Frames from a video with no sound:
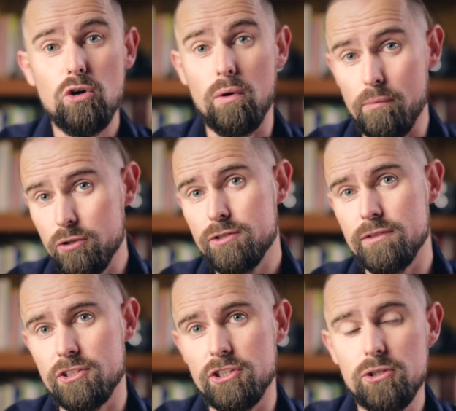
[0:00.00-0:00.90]
What most of
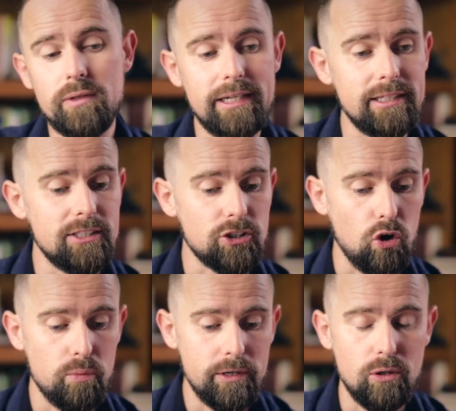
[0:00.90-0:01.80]
us do is
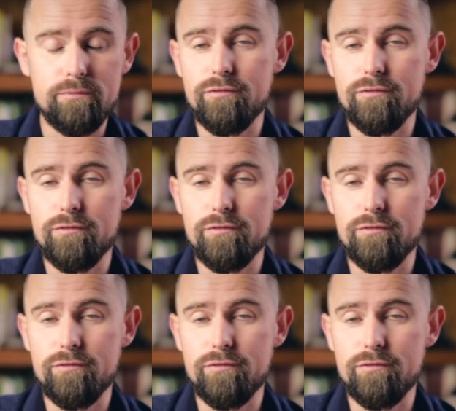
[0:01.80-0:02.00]
open up